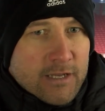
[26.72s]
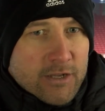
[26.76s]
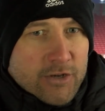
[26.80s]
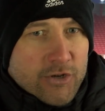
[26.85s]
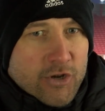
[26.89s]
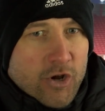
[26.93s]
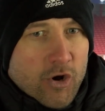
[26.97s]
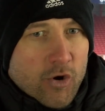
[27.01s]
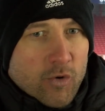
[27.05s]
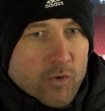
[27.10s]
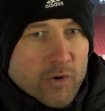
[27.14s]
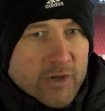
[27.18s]

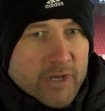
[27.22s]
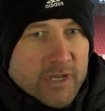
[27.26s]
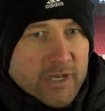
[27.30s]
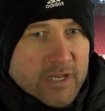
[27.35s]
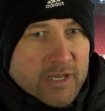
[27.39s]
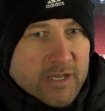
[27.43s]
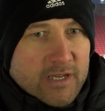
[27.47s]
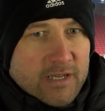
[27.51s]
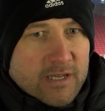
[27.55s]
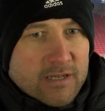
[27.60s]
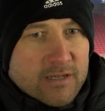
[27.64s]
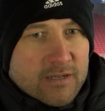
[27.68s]

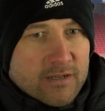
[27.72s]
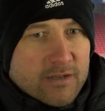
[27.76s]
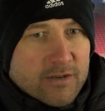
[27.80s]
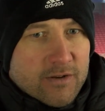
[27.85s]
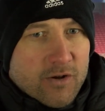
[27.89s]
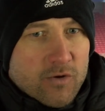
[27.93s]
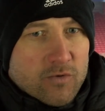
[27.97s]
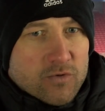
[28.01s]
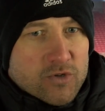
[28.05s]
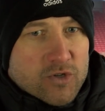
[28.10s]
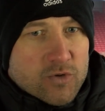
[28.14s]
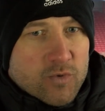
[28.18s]

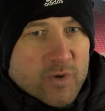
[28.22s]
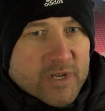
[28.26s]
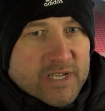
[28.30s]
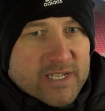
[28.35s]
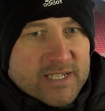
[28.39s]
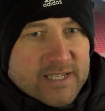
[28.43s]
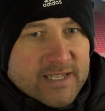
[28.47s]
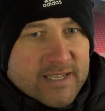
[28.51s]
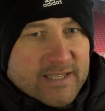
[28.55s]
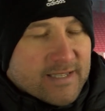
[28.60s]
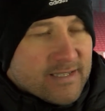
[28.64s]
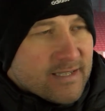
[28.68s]
No
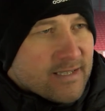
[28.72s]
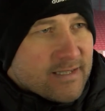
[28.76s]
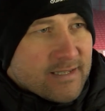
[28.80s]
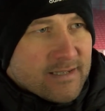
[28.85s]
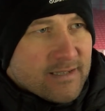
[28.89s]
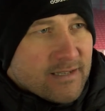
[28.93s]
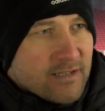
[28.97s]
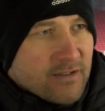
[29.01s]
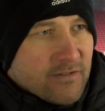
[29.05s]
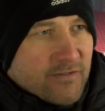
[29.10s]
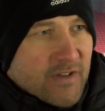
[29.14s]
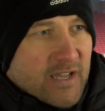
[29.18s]

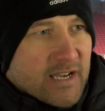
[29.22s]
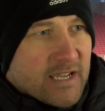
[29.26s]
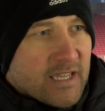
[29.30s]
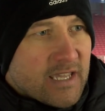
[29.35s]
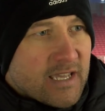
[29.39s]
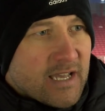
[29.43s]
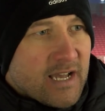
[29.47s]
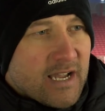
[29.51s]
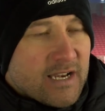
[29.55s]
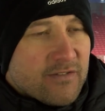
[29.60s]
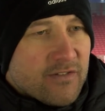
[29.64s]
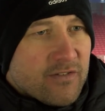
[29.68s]
twisting of any
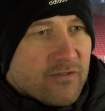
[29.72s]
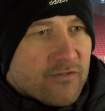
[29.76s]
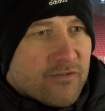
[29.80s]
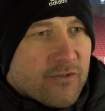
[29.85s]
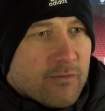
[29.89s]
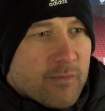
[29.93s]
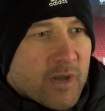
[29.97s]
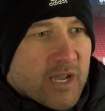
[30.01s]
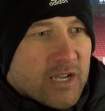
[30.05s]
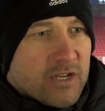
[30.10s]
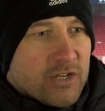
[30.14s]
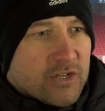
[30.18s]
kind of
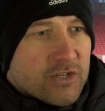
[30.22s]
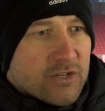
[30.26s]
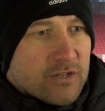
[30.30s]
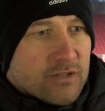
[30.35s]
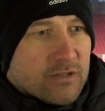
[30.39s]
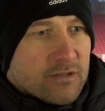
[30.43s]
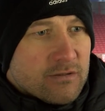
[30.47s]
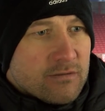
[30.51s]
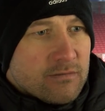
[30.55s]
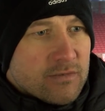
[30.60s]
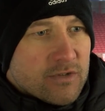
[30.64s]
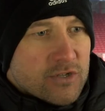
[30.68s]

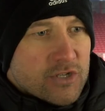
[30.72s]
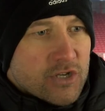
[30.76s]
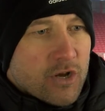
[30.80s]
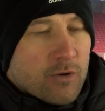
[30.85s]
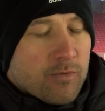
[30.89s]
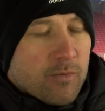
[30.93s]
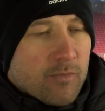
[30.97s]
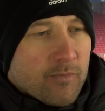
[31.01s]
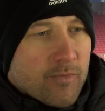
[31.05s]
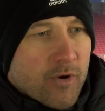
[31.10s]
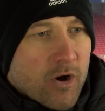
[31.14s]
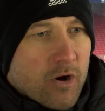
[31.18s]
information. The
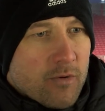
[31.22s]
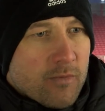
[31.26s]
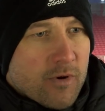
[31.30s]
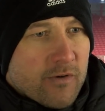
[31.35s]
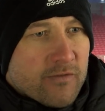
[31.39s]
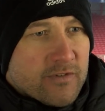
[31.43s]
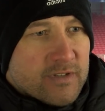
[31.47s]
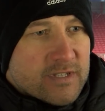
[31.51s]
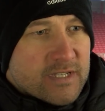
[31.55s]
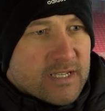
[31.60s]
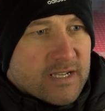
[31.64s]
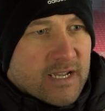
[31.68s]
top and bottom
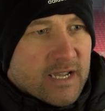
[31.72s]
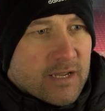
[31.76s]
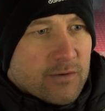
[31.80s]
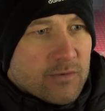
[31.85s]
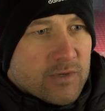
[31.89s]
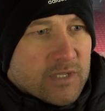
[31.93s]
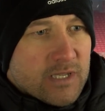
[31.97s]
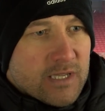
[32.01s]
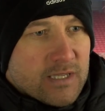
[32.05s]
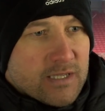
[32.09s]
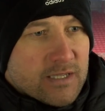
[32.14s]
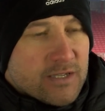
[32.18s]
of it today,
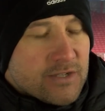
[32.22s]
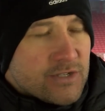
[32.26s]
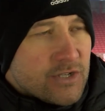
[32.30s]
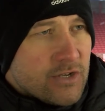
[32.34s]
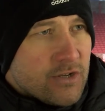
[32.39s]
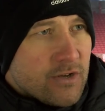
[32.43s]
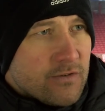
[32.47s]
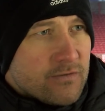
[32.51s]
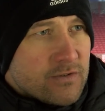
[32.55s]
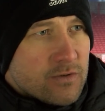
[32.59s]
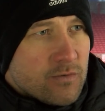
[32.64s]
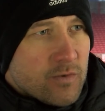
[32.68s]
we didn't
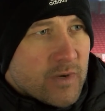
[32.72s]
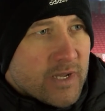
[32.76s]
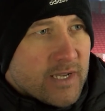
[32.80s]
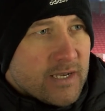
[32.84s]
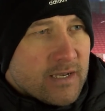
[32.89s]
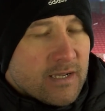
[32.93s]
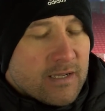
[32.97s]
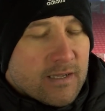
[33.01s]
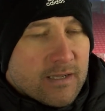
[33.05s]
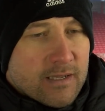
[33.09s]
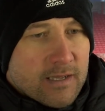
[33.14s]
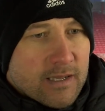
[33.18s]
deserve to
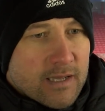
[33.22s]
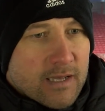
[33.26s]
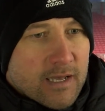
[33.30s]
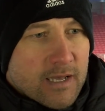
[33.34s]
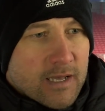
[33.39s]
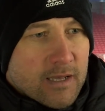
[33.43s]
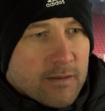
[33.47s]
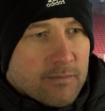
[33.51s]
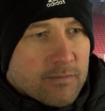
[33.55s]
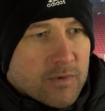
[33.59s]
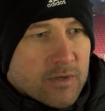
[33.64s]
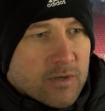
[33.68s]
win,
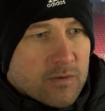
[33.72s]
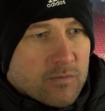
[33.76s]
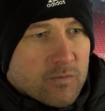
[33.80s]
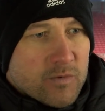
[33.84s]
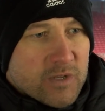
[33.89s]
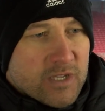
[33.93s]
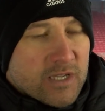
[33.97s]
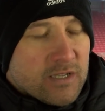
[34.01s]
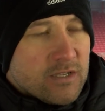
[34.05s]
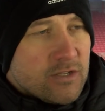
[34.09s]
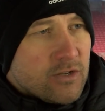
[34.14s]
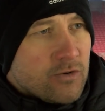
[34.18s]
and
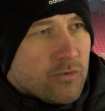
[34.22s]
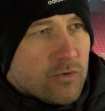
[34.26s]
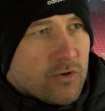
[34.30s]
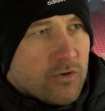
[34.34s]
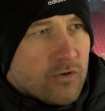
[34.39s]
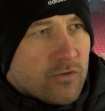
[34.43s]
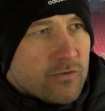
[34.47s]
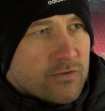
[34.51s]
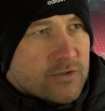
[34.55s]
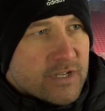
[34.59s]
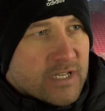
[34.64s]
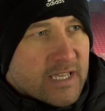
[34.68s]
we didn't do
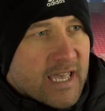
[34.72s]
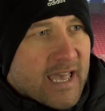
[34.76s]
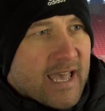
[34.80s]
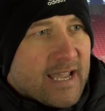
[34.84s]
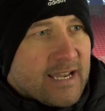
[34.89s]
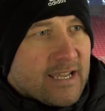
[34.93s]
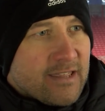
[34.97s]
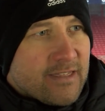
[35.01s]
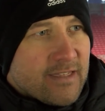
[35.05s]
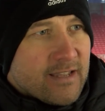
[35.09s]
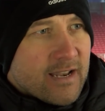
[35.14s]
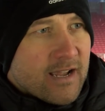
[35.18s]
enough to get
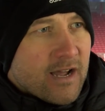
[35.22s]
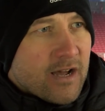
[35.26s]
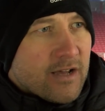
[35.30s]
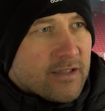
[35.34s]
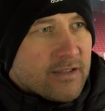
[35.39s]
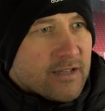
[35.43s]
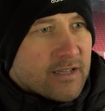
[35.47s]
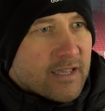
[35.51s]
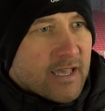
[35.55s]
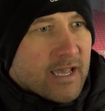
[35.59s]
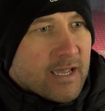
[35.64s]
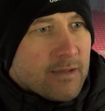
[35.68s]
anything out
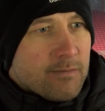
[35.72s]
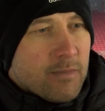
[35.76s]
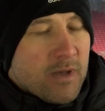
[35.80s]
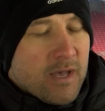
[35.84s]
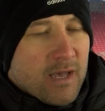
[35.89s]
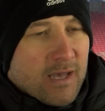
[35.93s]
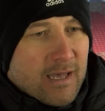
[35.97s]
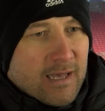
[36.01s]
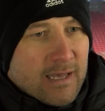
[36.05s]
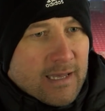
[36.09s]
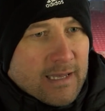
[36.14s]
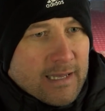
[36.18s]
of the game.
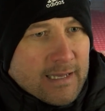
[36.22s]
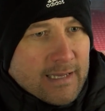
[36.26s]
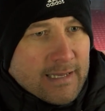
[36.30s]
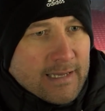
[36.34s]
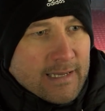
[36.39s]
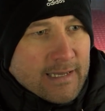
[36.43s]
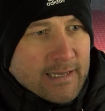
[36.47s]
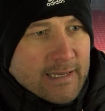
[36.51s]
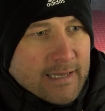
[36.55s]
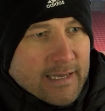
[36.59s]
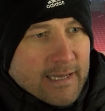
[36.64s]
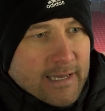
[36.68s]

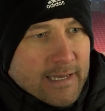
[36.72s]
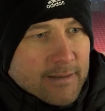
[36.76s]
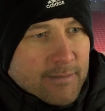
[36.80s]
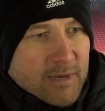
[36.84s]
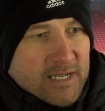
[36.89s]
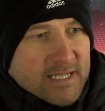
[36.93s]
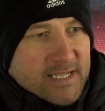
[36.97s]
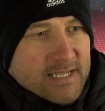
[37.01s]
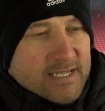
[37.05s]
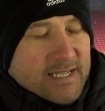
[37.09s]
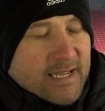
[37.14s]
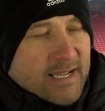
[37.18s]

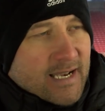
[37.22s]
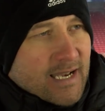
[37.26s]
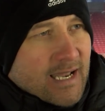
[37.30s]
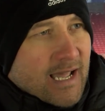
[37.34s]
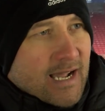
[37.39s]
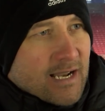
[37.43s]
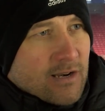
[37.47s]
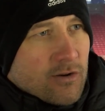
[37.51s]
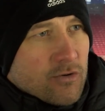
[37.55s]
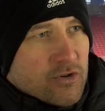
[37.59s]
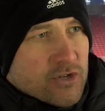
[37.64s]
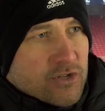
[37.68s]
As I said,
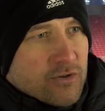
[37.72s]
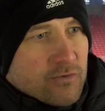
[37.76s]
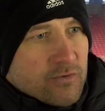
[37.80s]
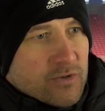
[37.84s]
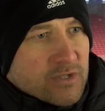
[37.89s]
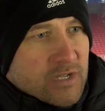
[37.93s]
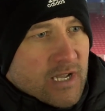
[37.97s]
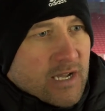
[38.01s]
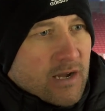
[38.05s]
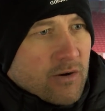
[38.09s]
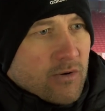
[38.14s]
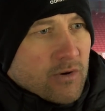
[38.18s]
lacklustre
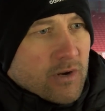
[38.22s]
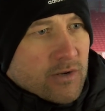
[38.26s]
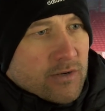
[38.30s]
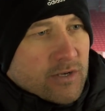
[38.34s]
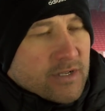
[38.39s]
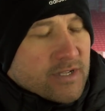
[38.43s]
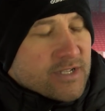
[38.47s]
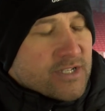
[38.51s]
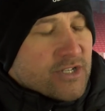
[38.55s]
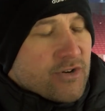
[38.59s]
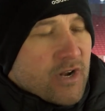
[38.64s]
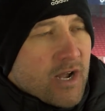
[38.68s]
was how
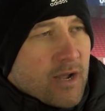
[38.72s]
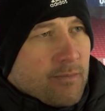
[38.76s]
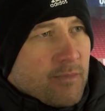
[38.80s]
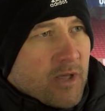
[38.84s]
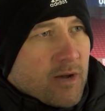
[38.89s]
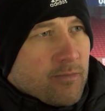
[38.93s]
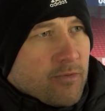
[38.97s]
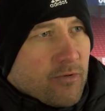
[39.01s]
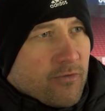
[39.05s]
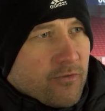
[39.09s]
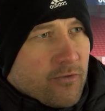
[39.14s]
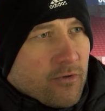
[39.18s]
I'd describe
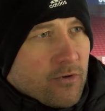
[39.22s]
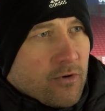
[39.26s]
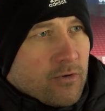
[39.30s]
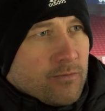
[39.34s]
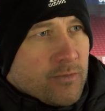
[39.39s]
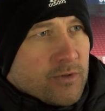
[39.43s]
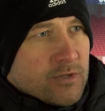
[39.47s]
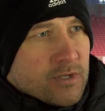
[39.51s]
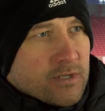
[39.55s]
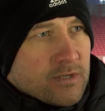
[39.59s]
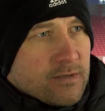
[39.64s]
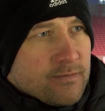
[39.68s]
that
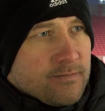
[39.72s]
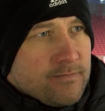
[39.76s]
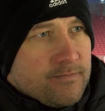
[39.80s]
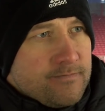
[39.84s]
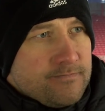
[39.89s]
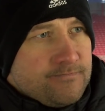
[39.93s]
performance.